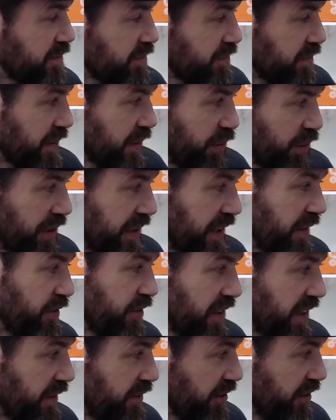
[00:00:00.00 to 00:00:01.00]
but we're never,
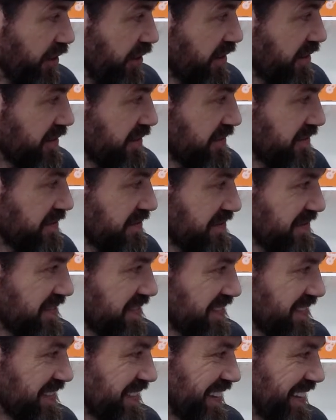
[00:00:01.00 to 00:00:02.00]
never.
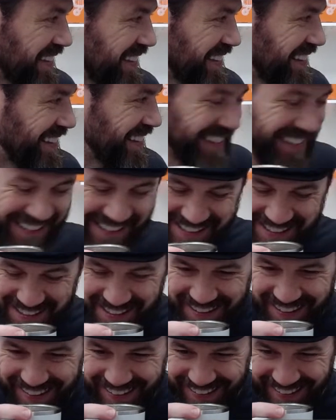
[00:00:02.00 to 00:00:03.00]
never
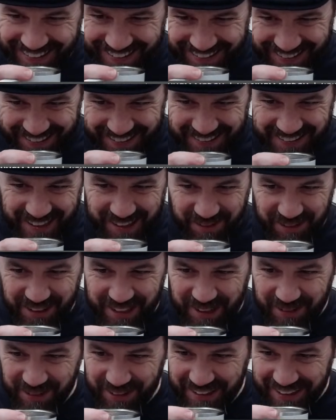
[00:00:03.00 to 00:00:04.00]

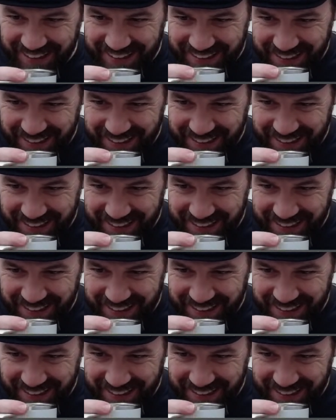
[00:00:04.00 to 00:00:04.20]
Sometimes never we're